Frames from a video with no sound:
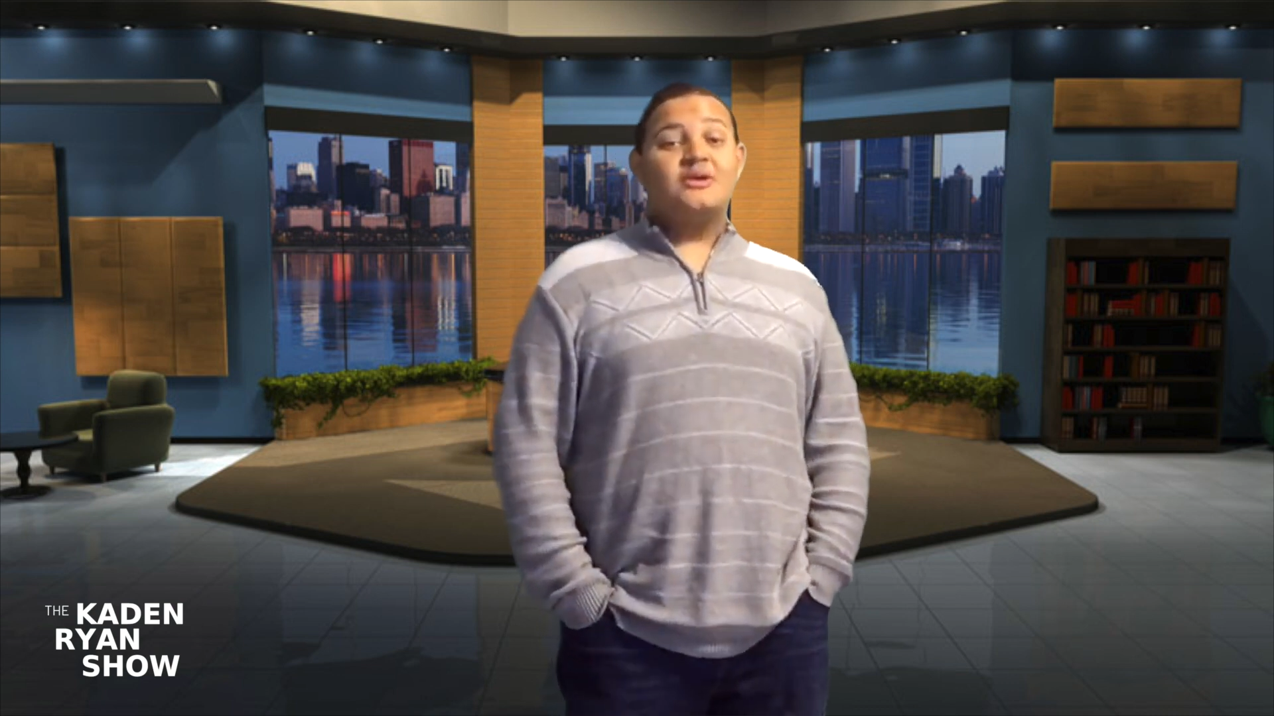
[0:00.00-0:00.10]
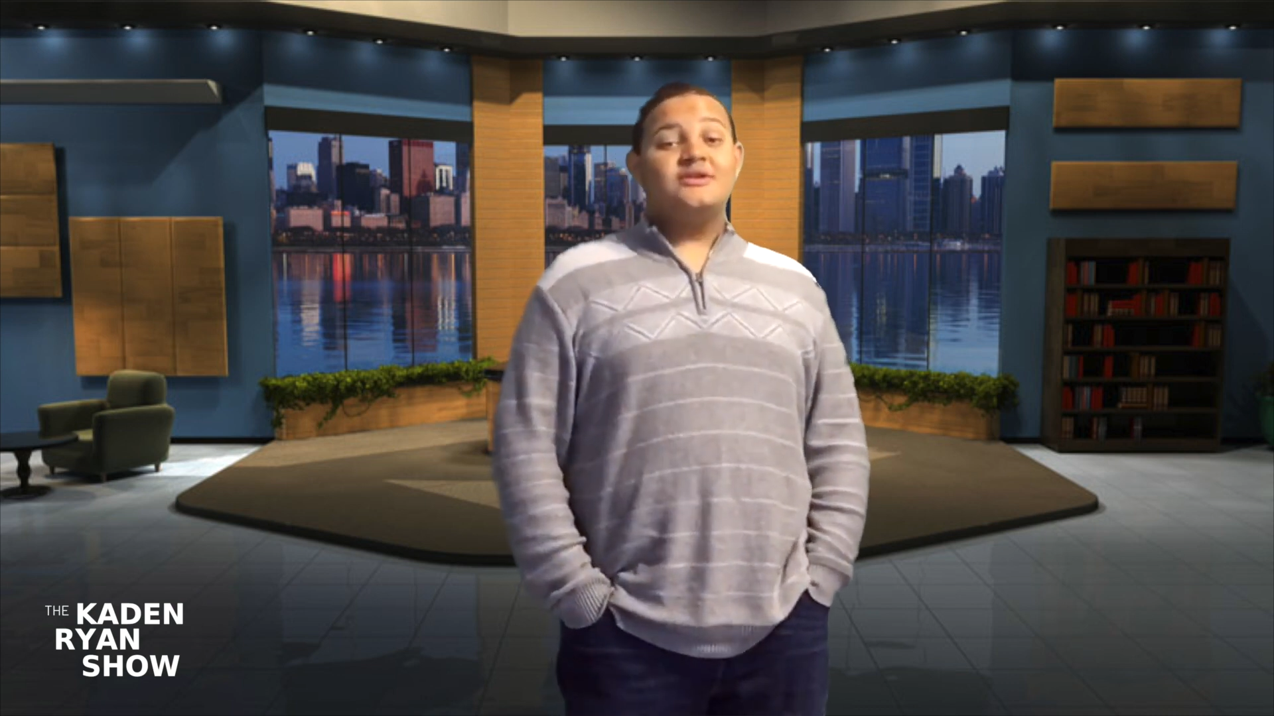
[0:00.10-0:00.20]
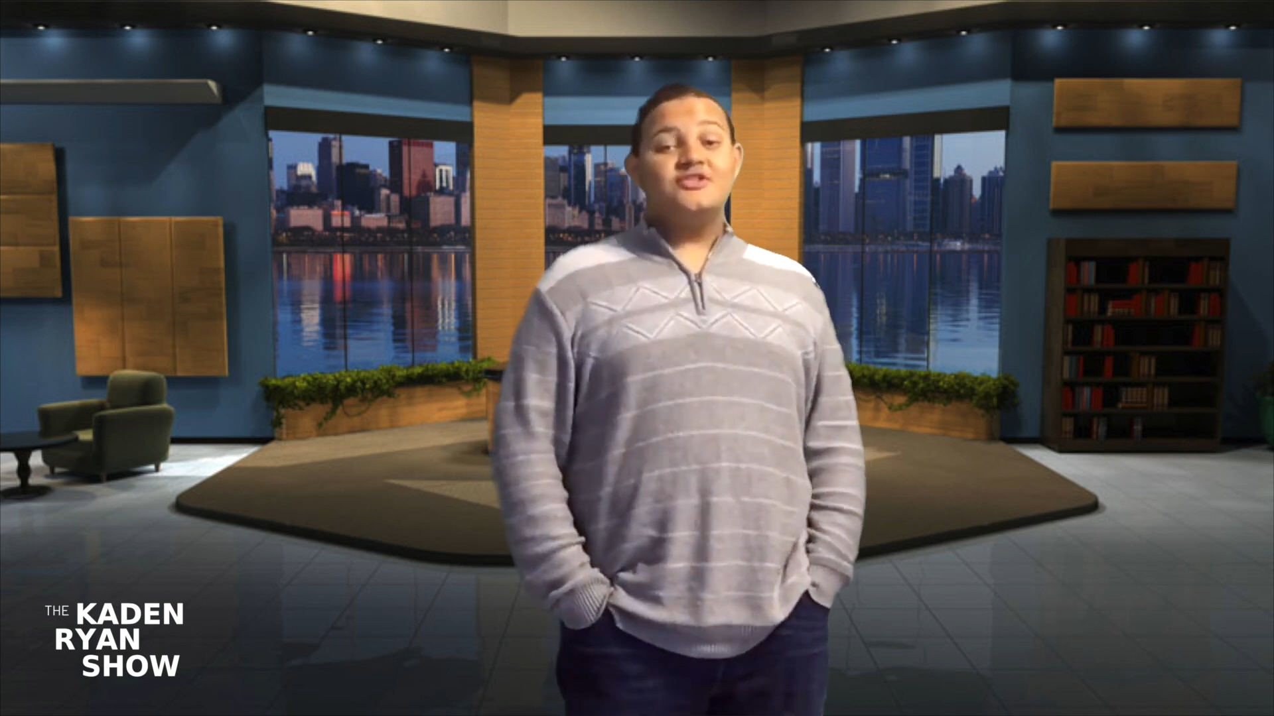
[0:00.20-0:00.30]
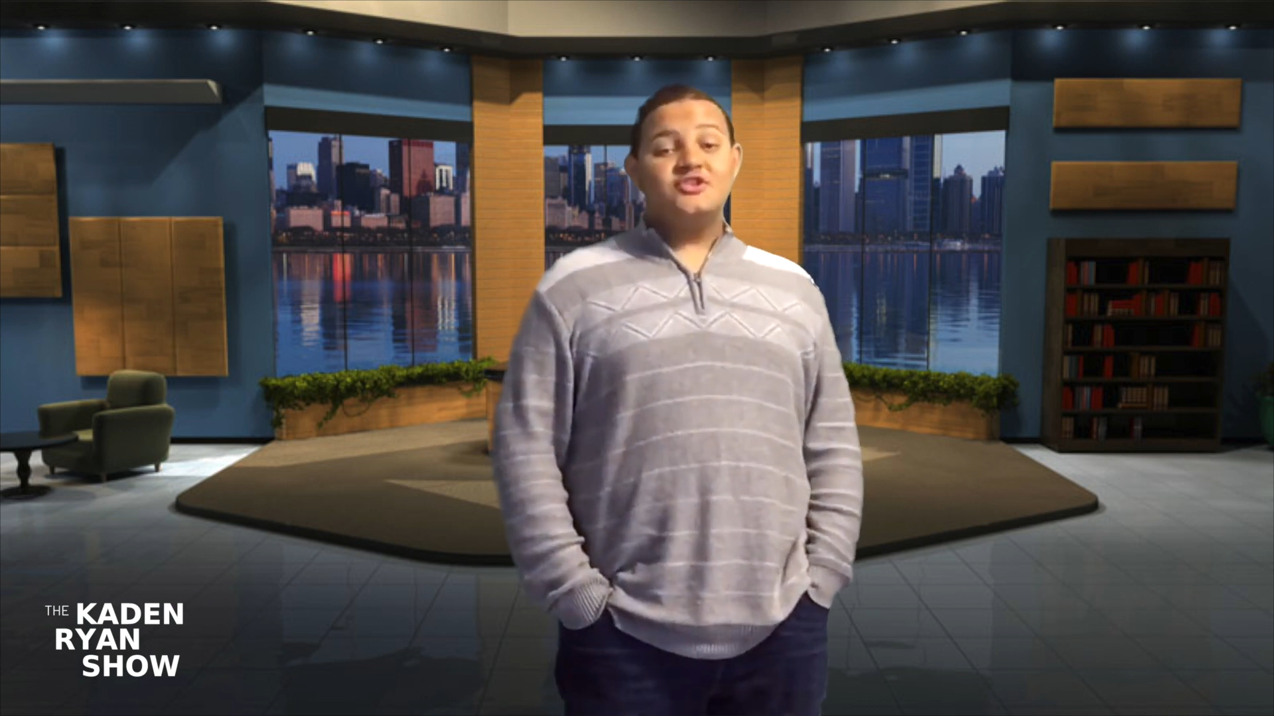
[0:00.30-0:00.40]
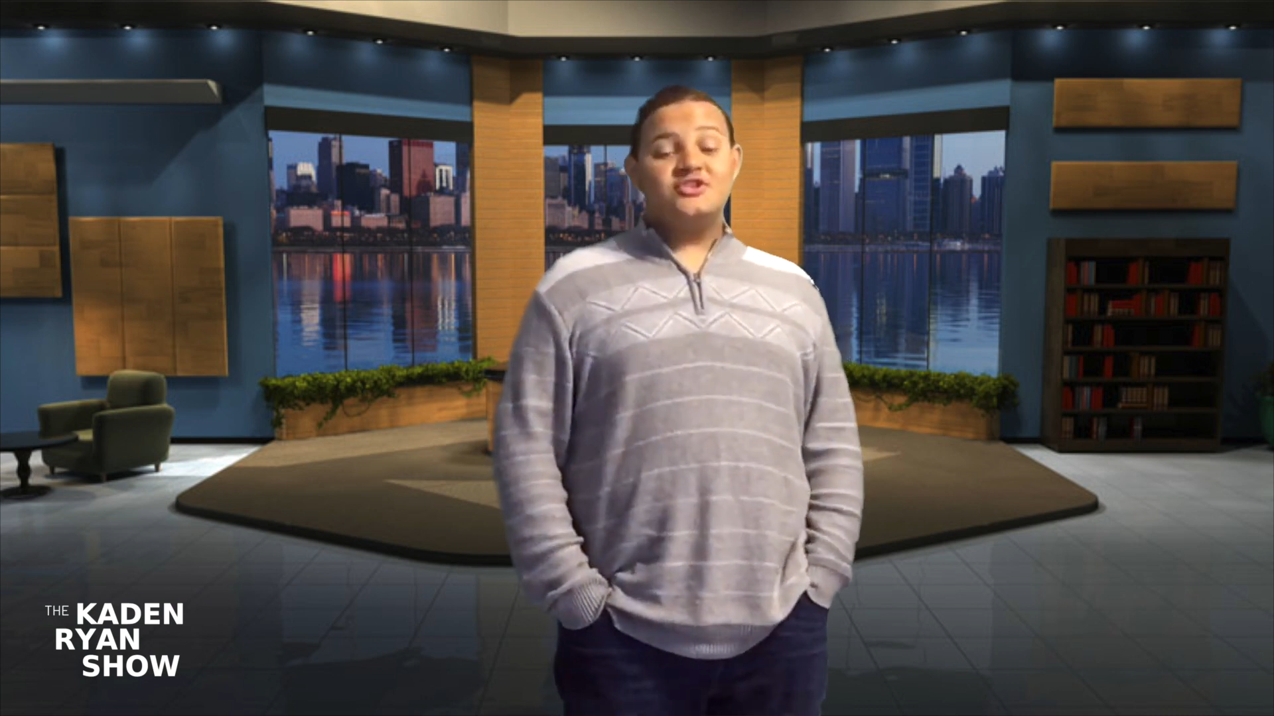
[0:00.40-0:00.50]

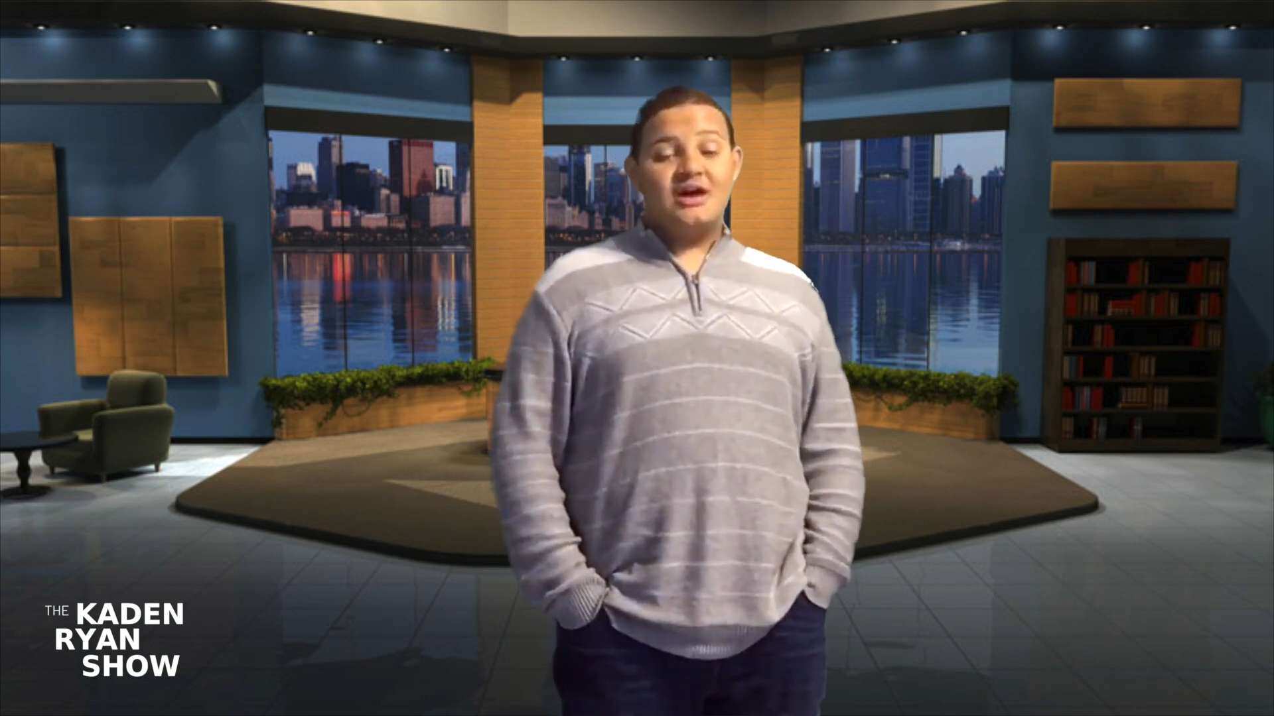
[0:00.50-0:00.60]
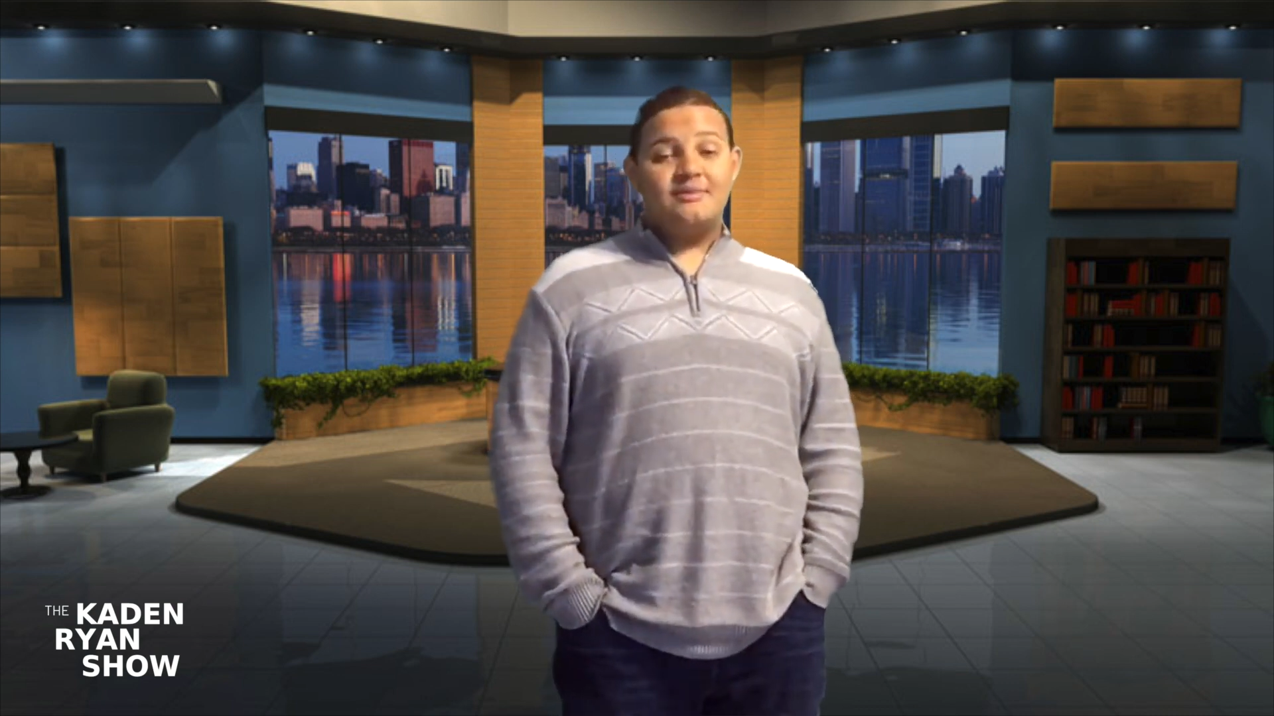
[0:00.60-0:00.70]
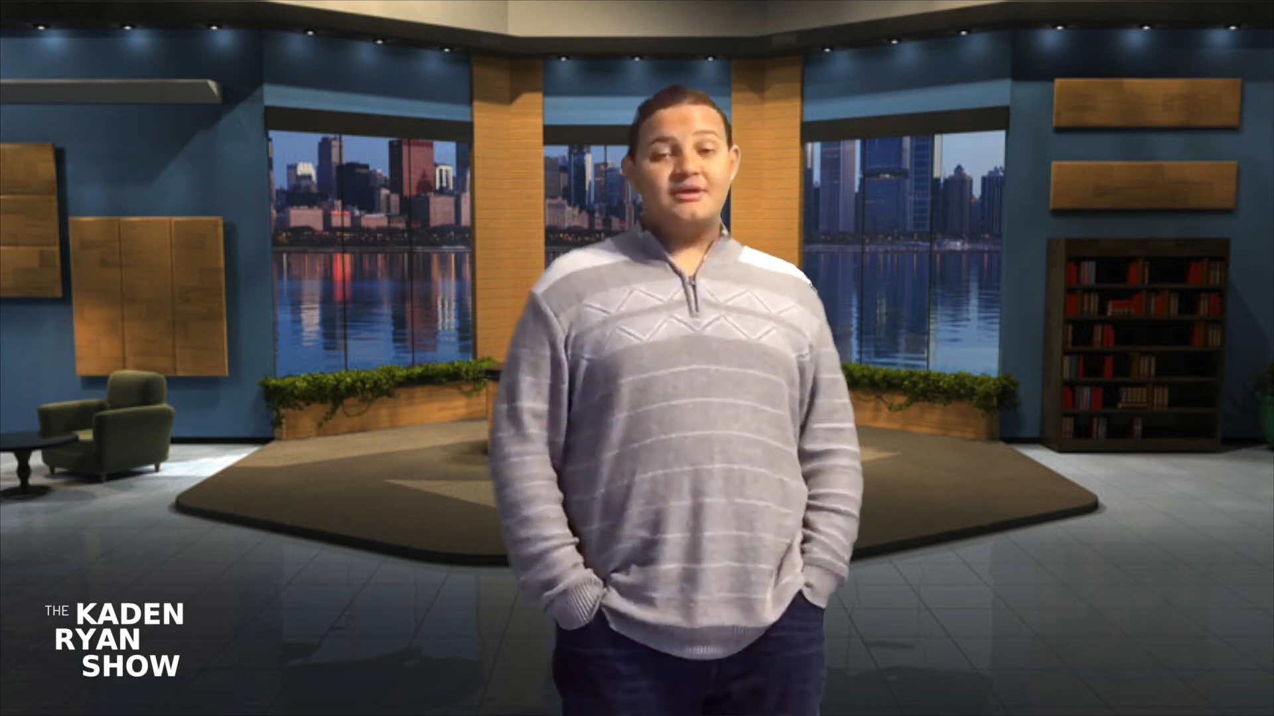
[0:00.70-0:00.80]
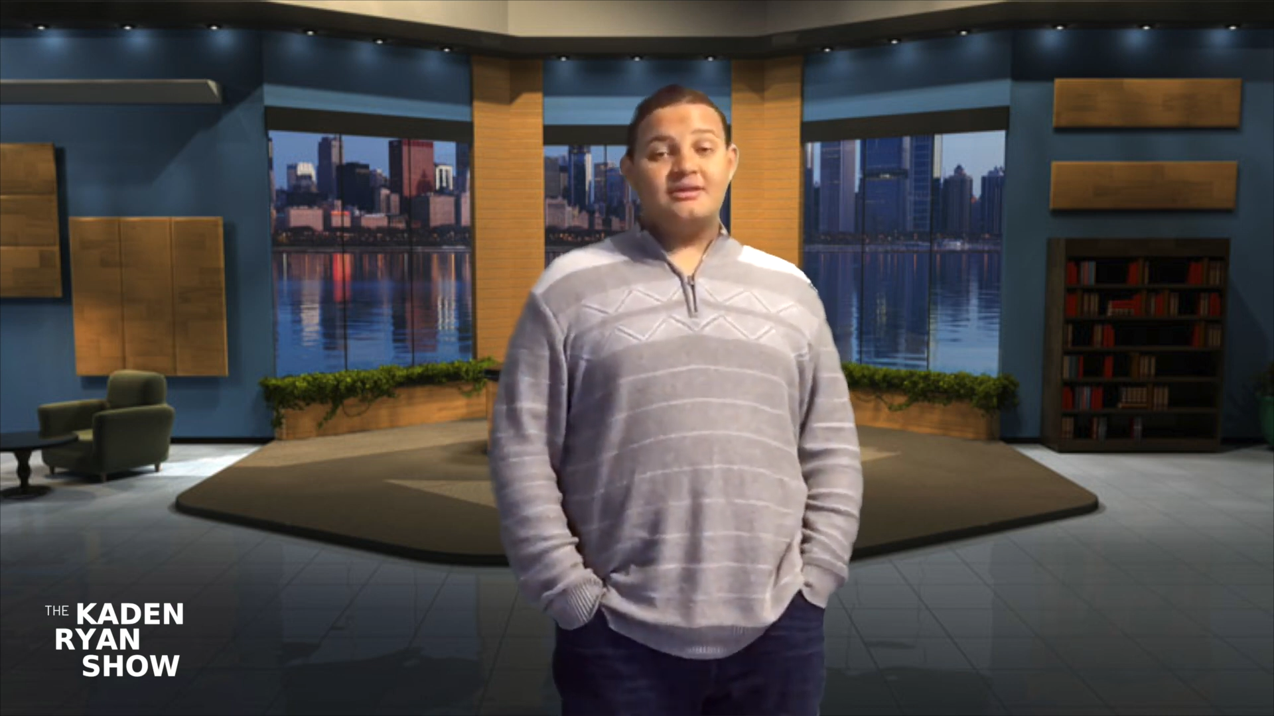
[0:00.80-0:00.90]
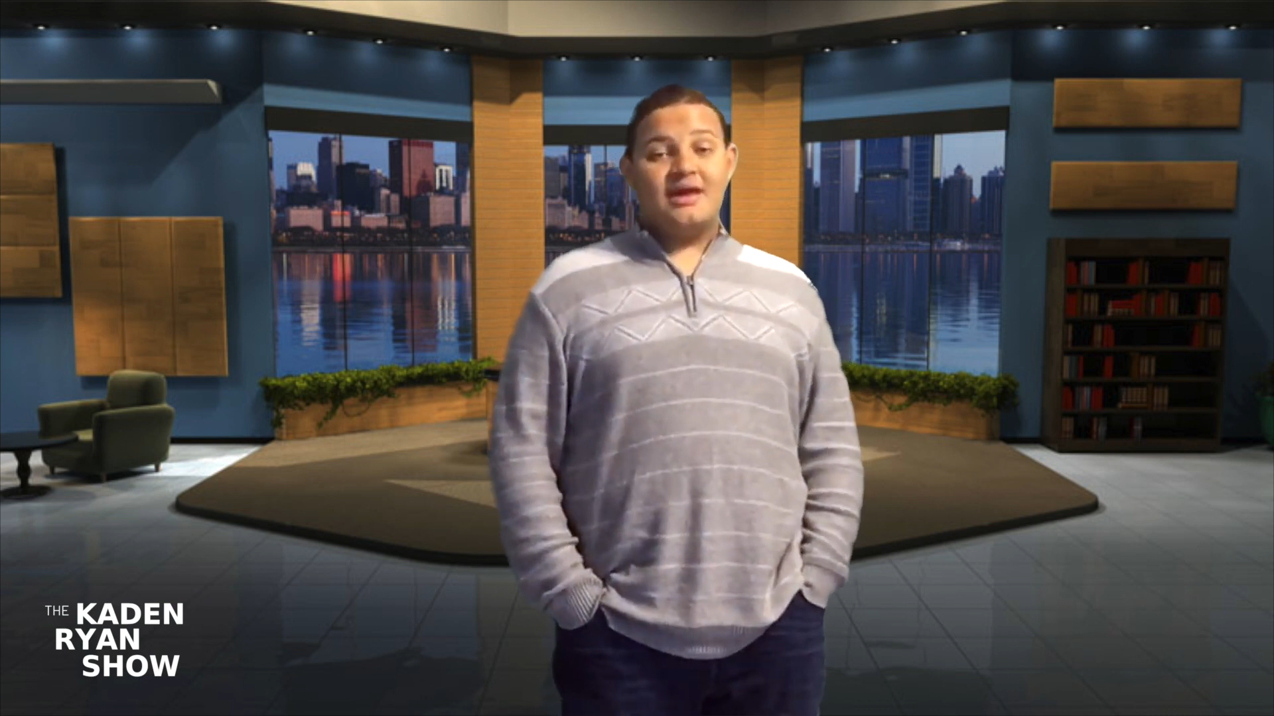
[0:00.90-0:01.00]
another topic